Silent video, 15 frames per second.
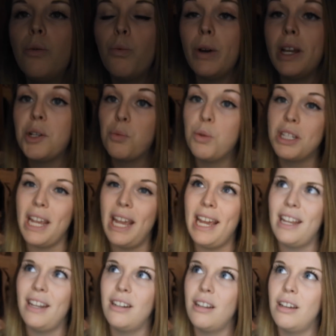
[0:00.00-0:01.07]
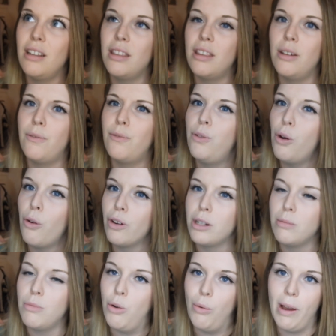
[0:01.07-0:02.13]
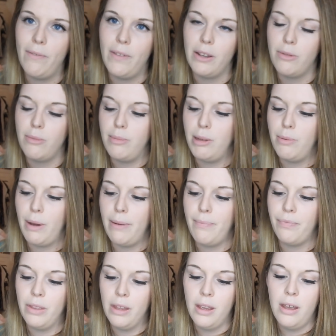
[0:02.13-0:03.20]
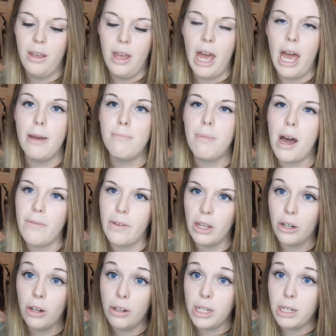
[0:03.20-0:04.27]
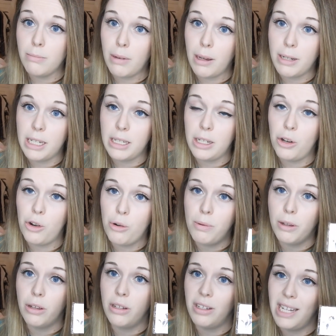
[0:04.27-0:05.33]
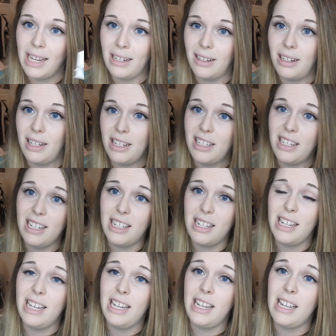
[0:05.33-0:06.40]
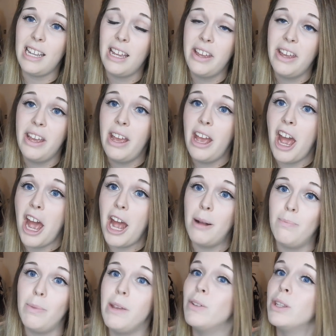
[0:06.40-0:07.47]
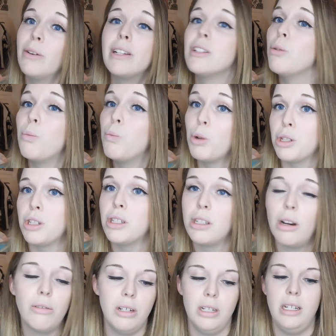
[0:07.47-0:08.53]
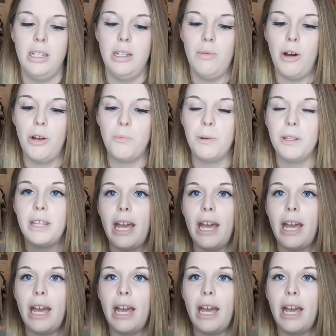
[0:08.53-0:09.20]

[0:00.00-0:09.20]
which was in the Florida Mall, I think, when we went. But I've included it in my Disney haul because technically it's Disney. even though wasn't sold in Disney World. But